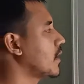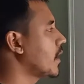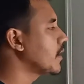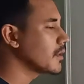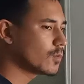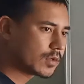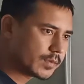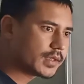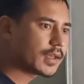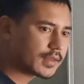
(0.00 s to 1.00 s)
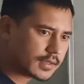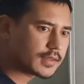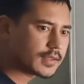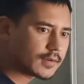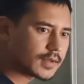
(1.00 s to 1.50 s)
angle will be 90
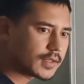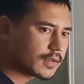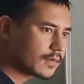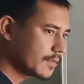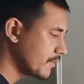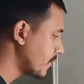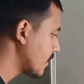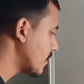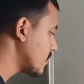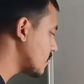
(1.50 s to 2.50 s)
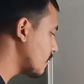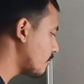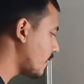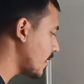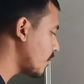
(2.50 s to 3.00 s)
degree. So
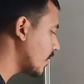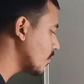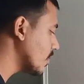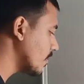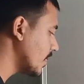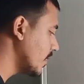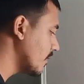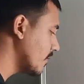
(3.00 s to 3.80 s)
phi 1 will be